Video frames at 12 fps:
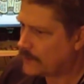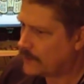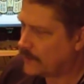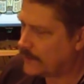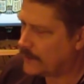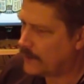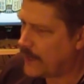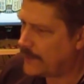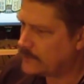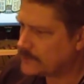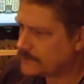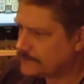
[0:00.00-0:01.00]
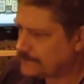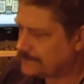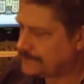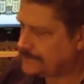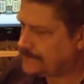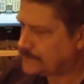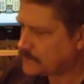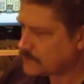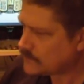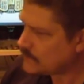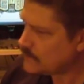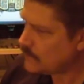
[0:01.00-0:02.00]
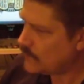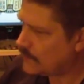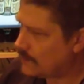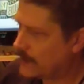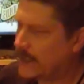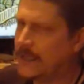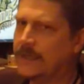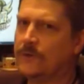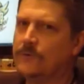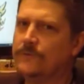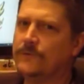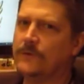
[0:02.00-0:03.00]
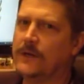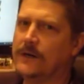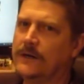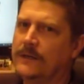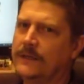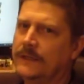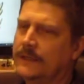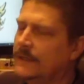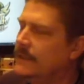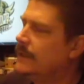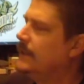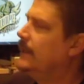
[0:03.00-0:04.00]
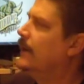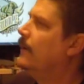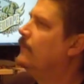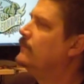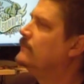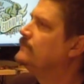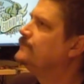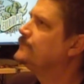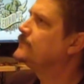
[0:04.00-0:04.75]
not a lot else. Not getting an awful lot of